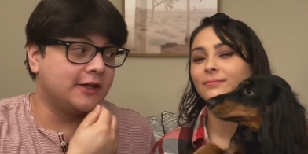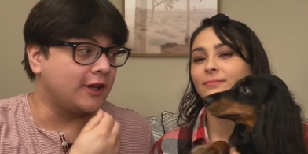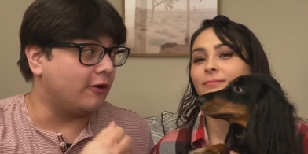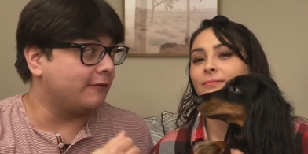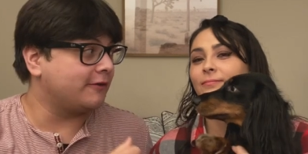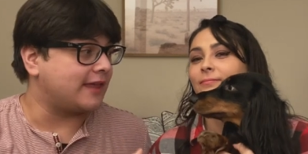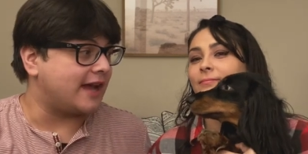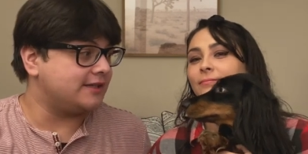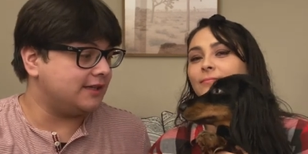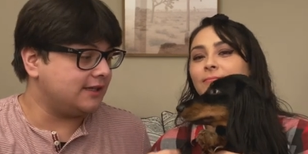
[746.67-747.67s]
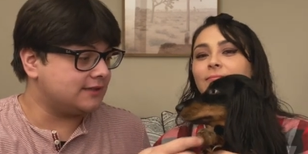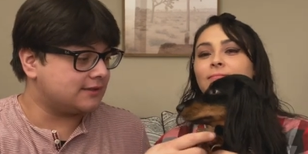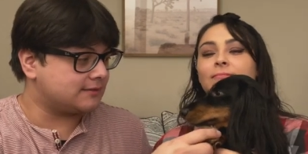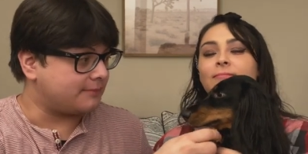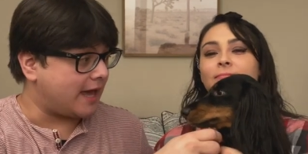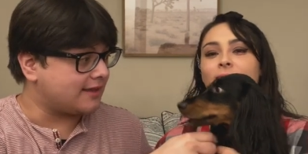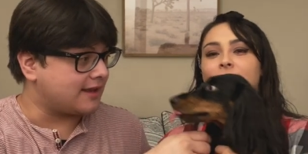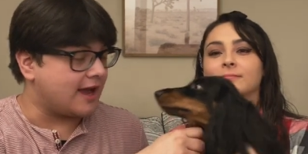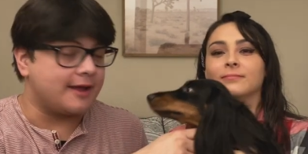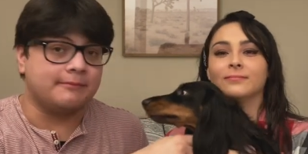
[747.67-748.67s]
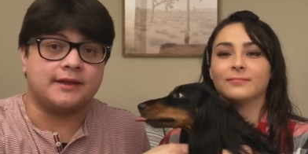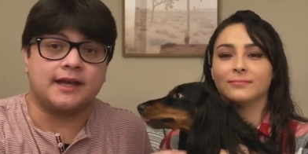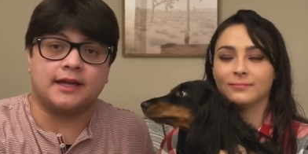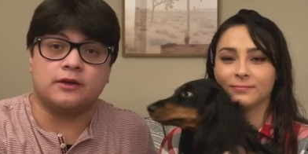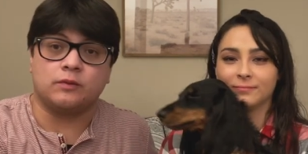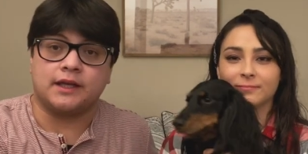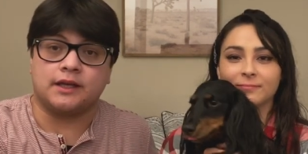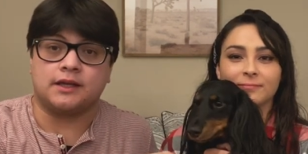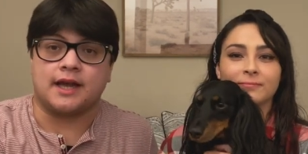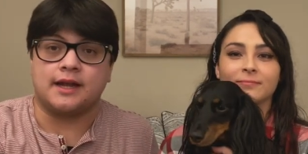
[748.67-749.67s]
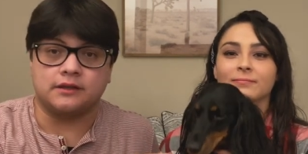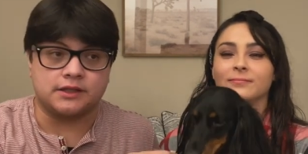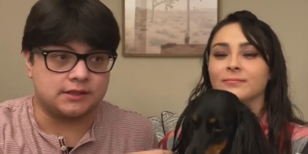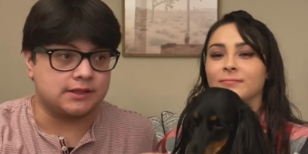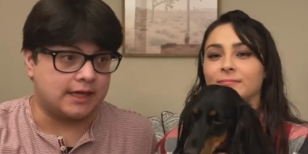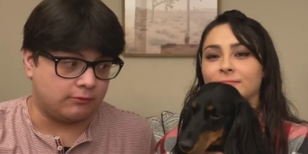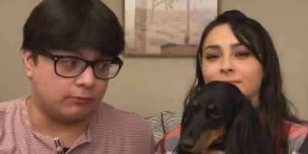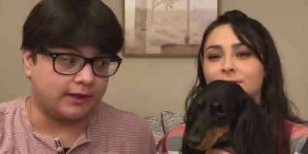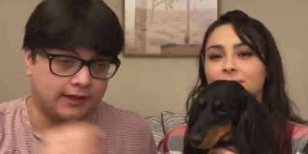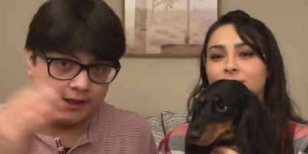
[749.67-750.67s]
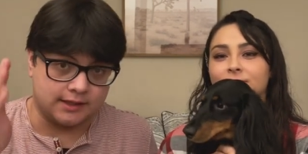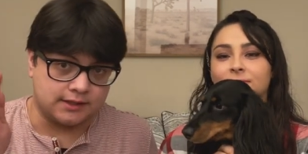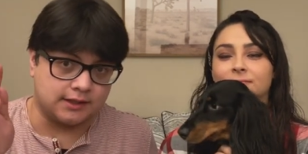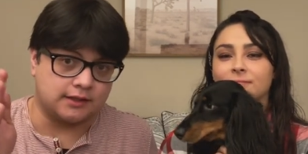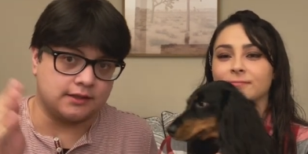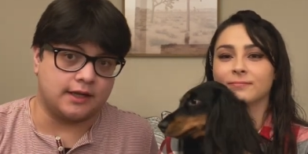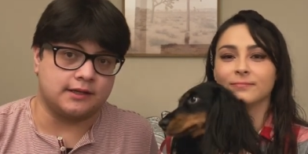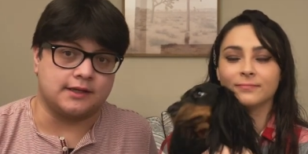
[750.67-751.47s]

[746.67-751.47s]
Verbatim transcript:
Speaker 1: go over Thatchy's bath time and we kind of just get really into into